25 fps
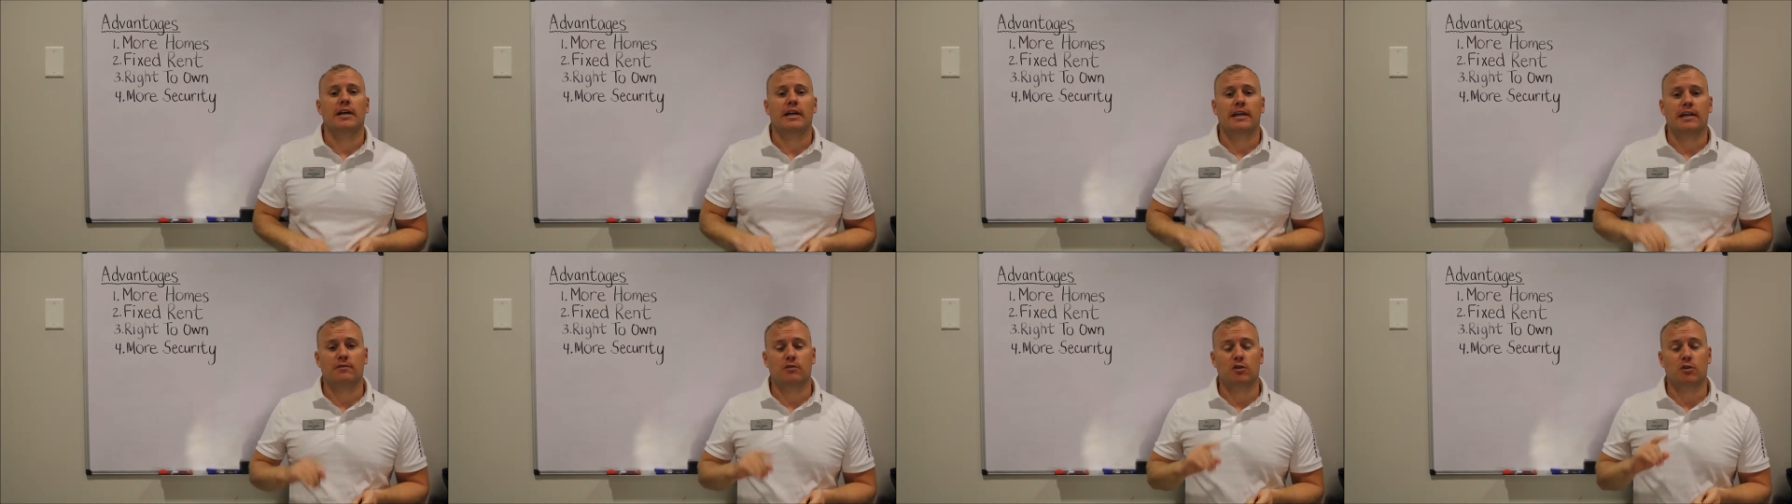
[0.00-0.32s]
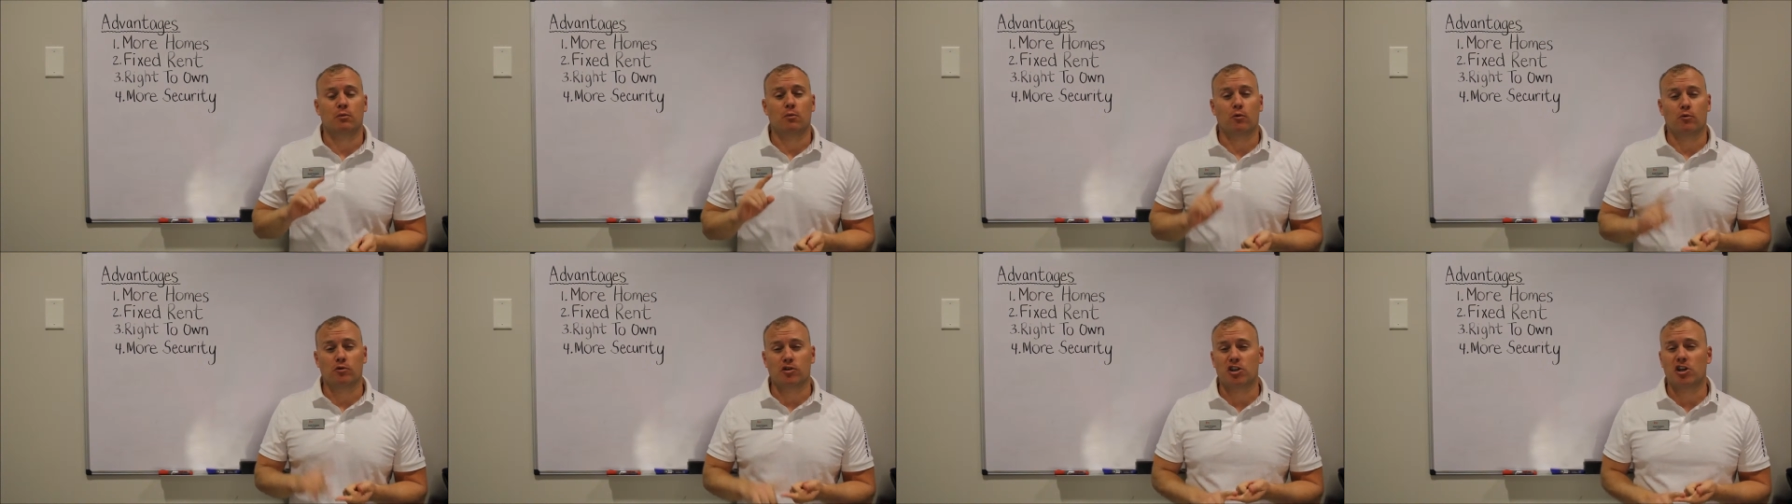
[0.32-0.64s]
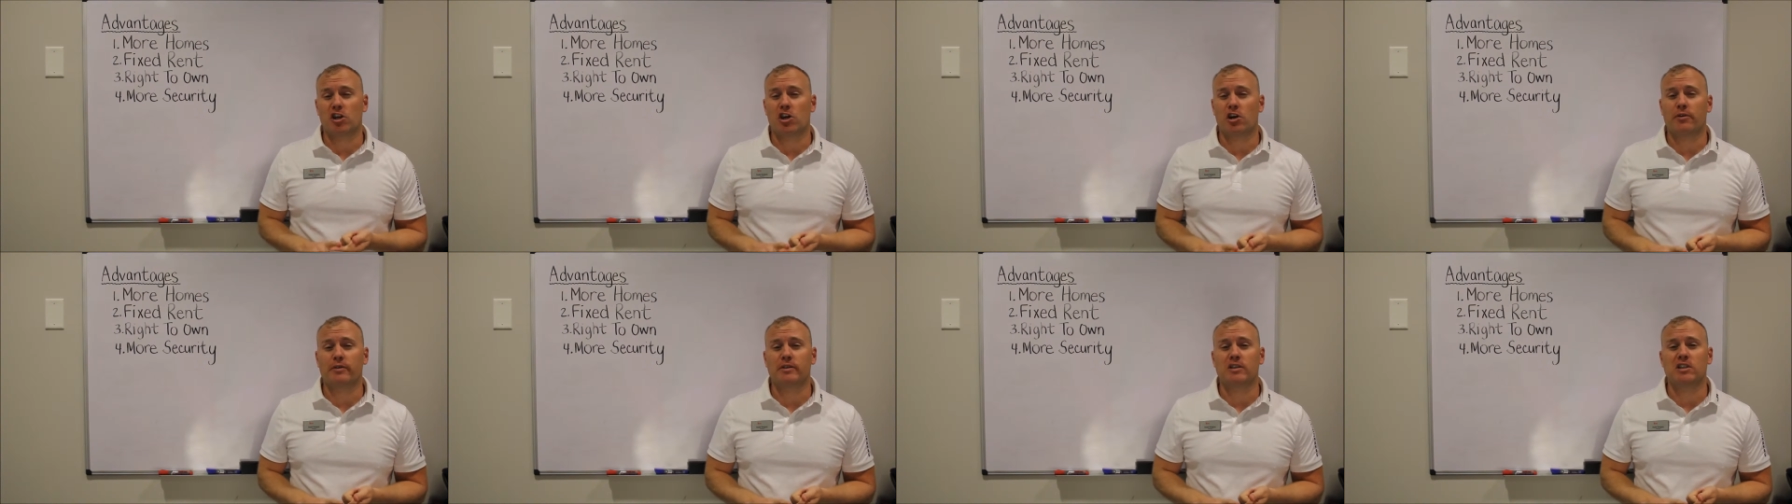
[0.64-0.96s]
gives you more
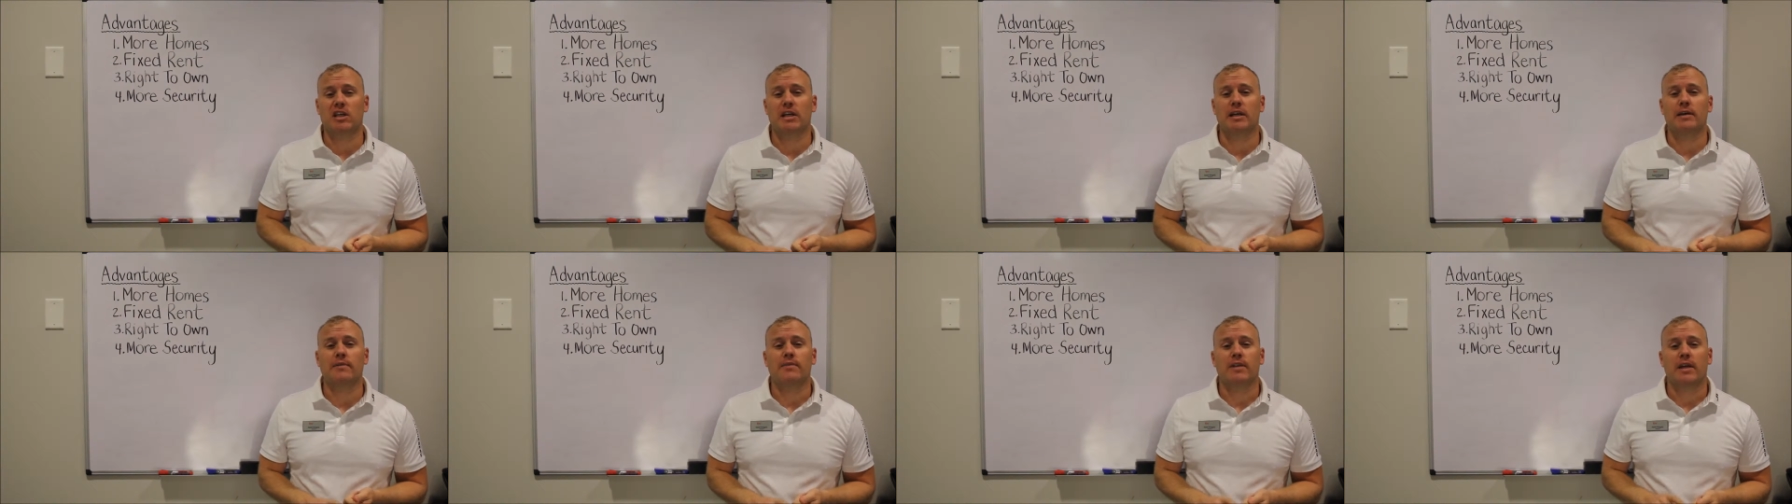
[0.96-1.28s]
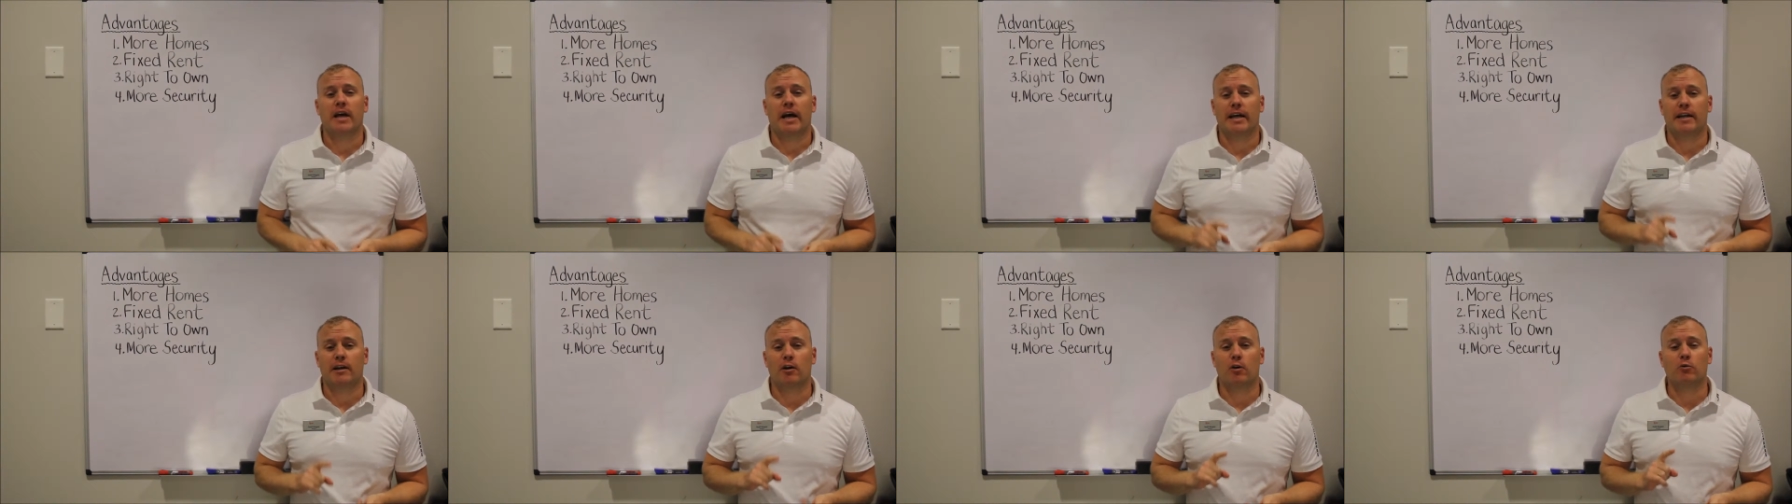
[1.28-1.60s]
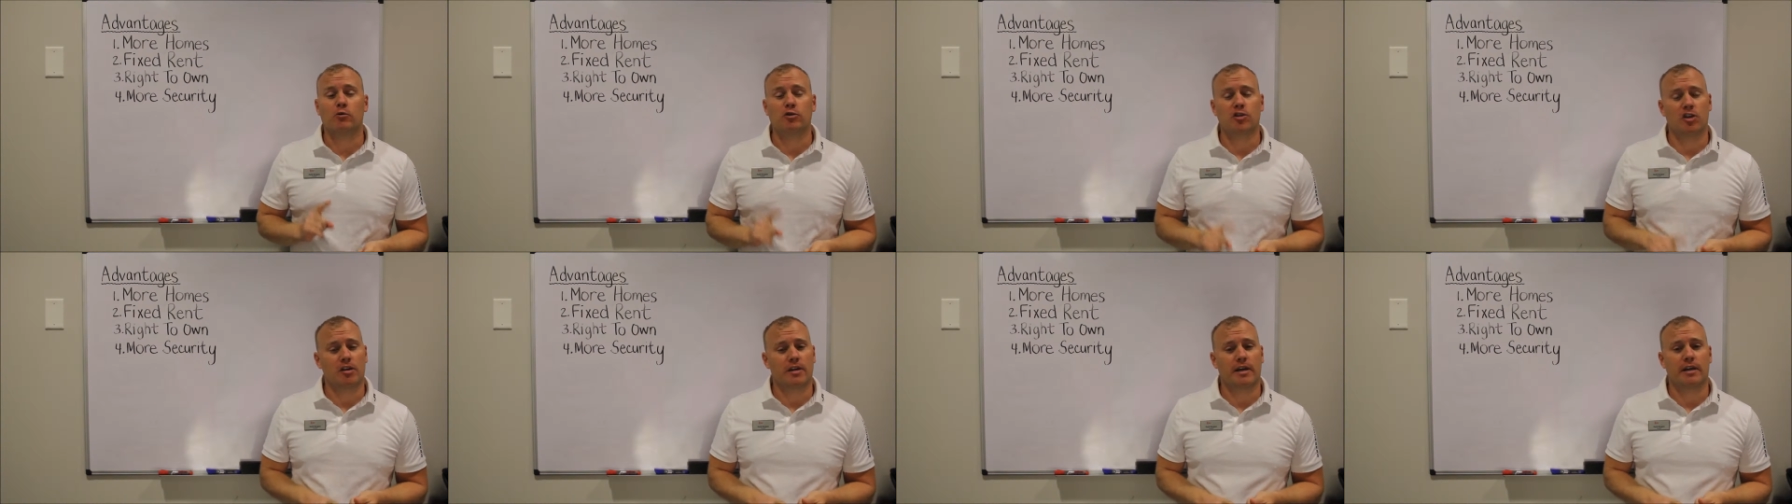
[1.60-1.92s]
security, and it
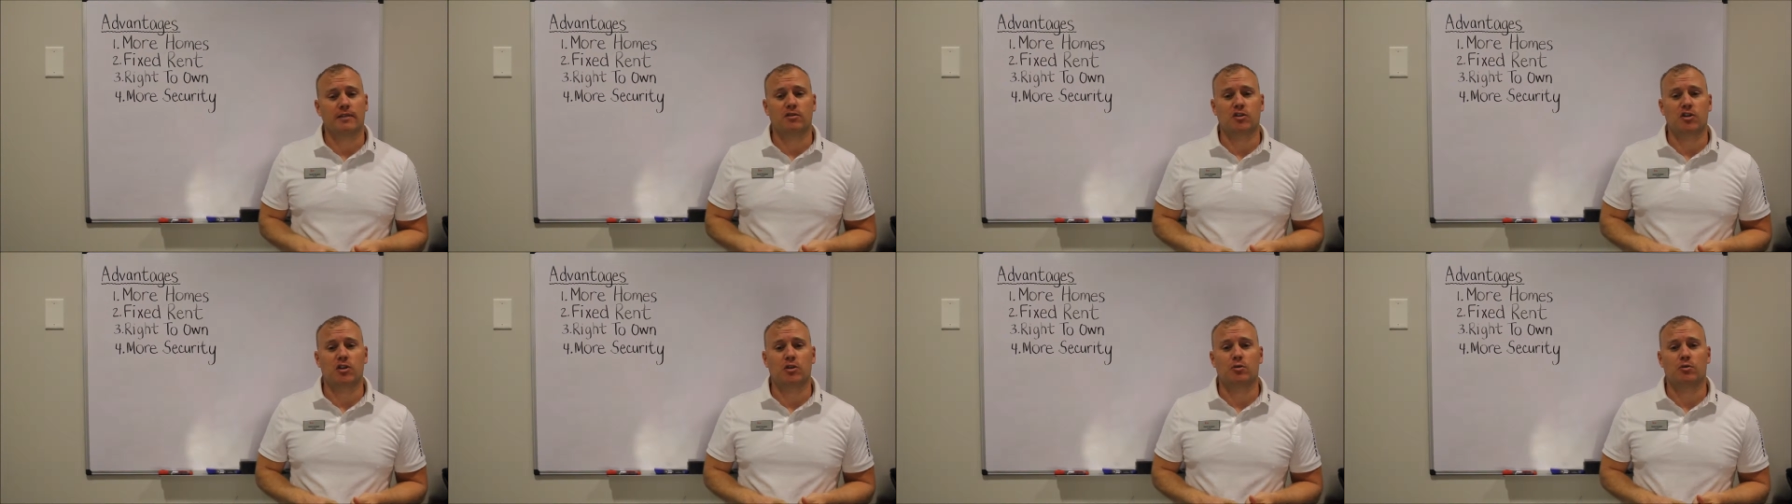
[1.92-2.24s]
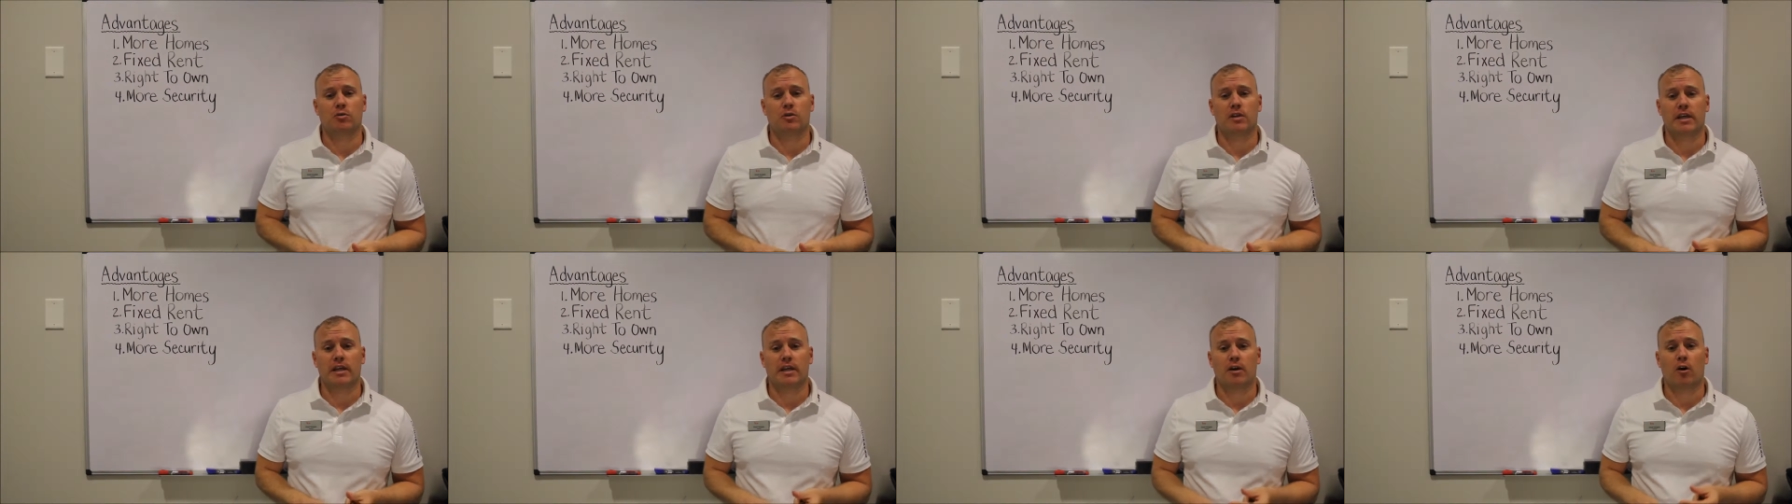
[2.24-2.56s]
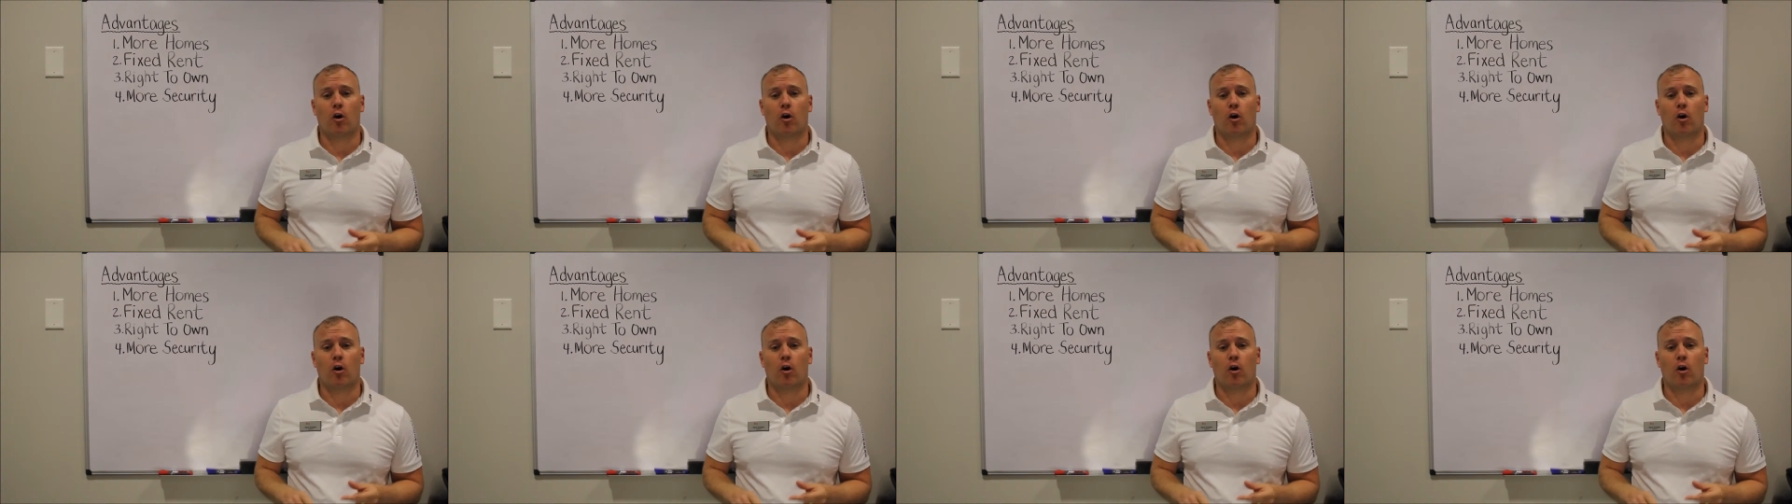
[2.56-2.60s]
also gives you the